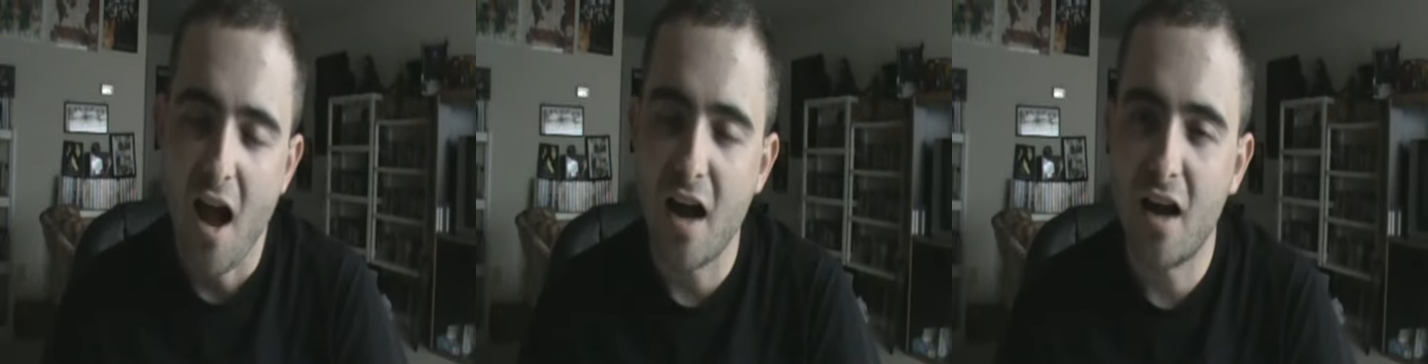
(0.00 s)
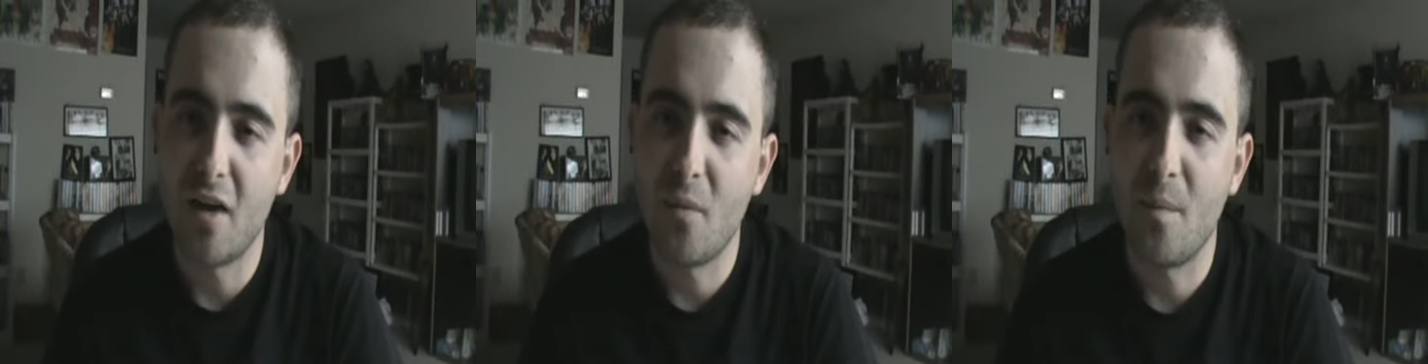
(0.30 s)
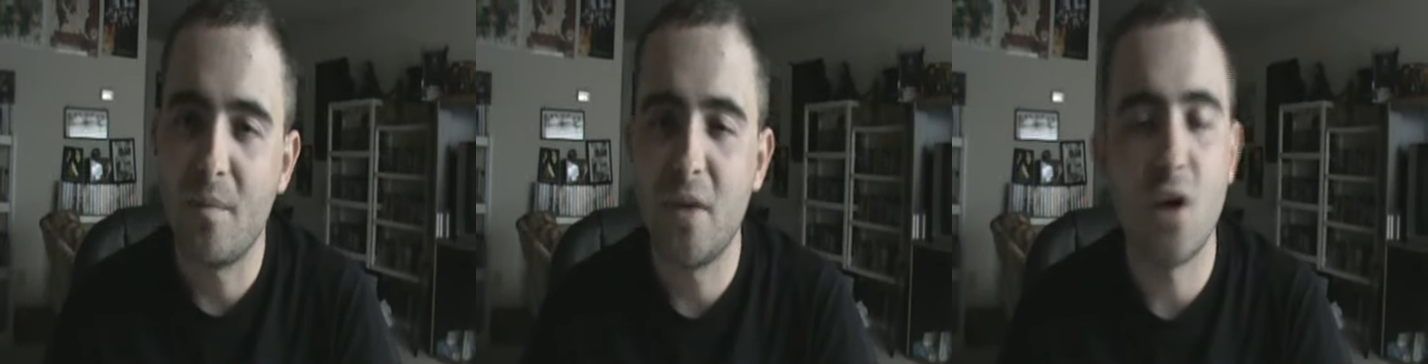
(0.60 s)

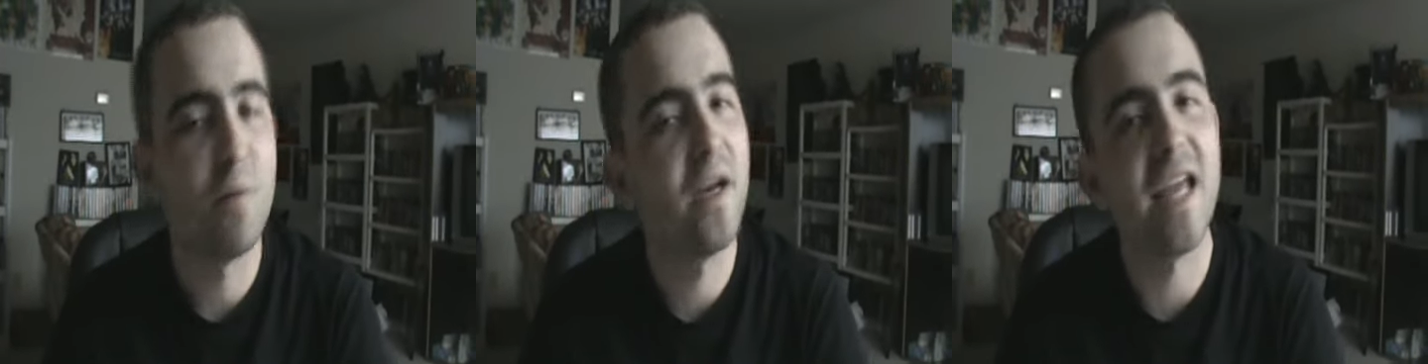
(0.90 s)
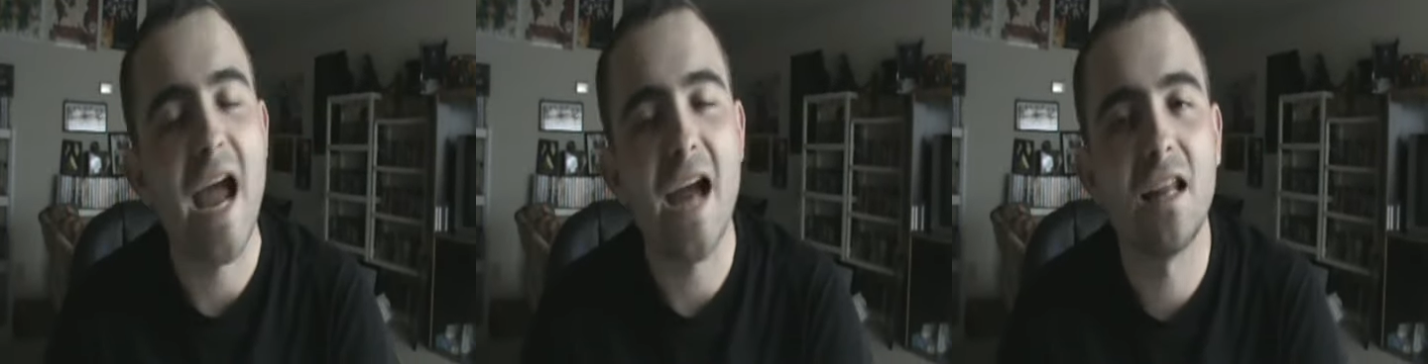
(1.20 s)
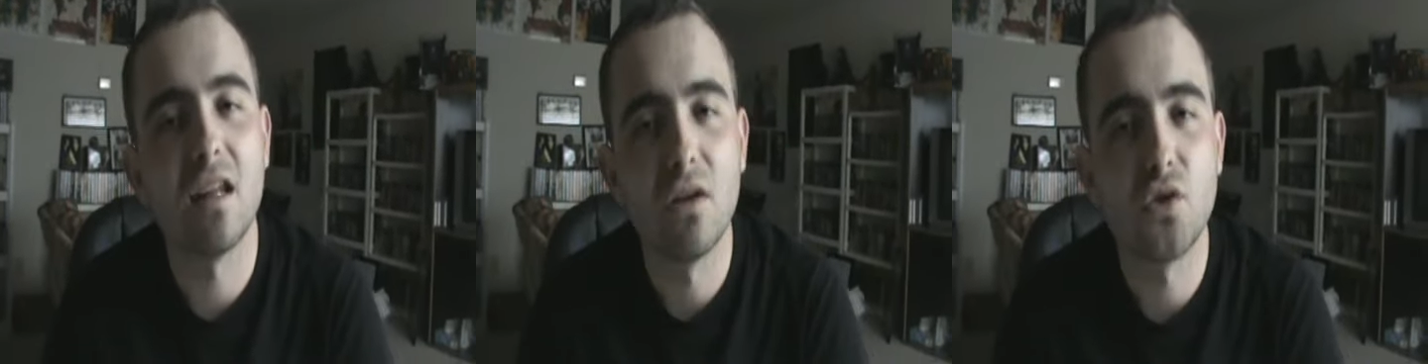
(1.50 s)
but he
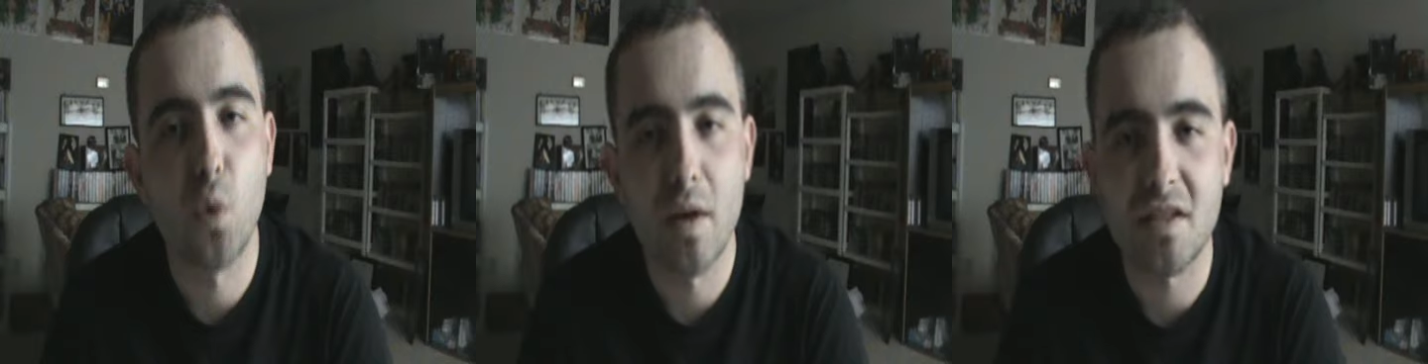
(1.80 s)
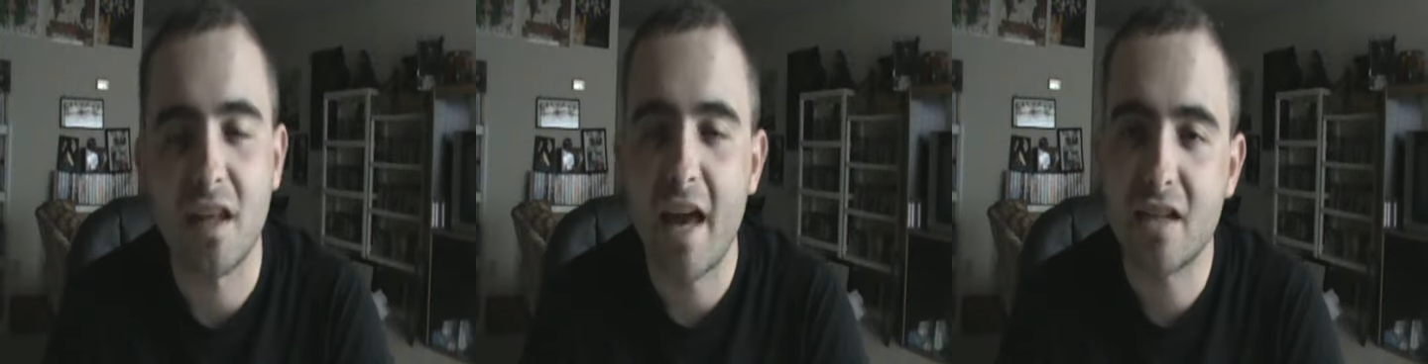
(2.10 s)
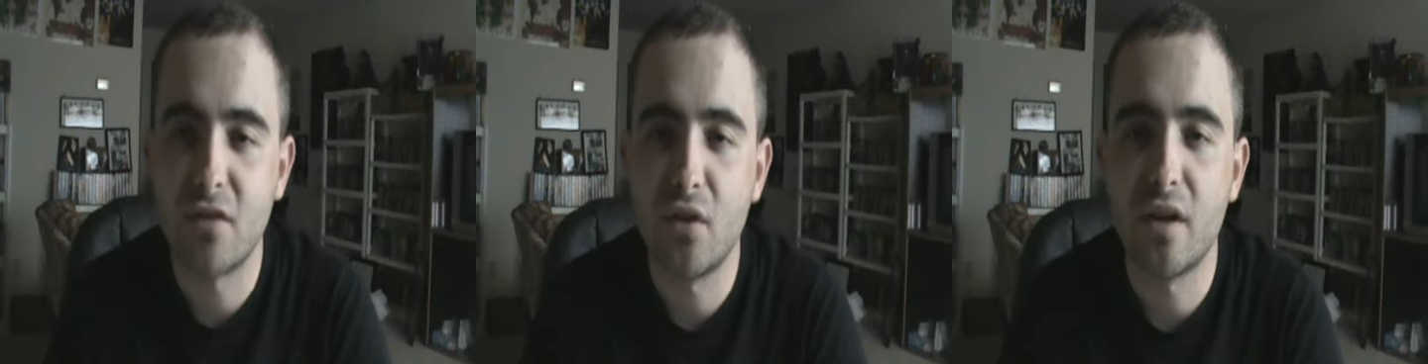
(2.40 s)
added a little twist the
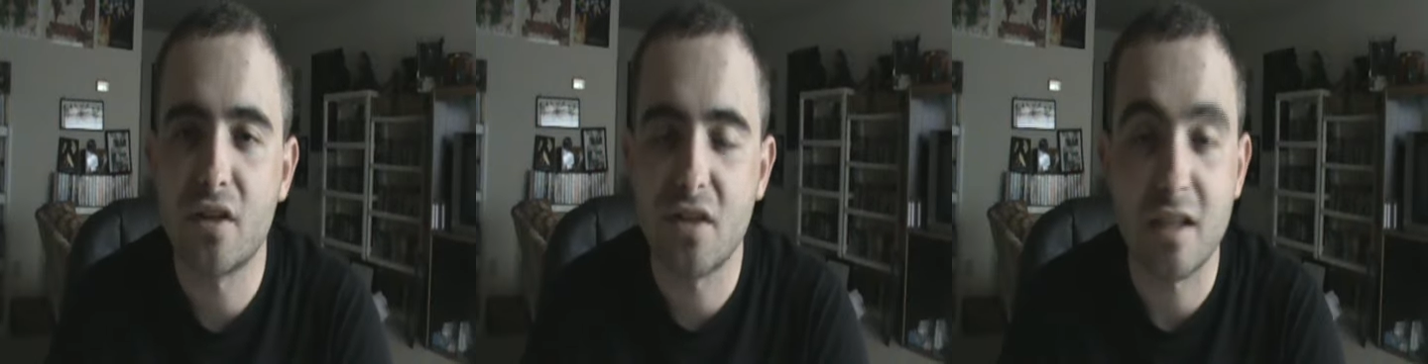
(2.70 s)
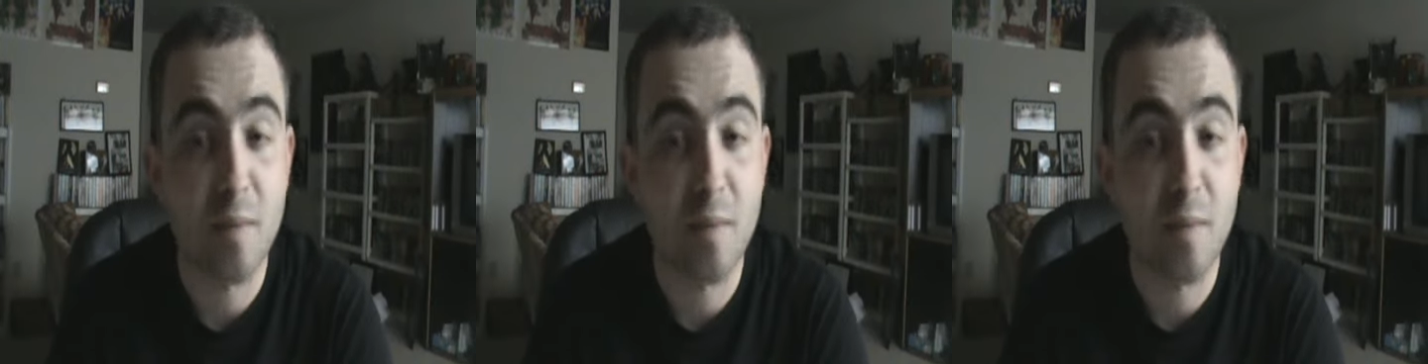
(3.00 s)
last few years,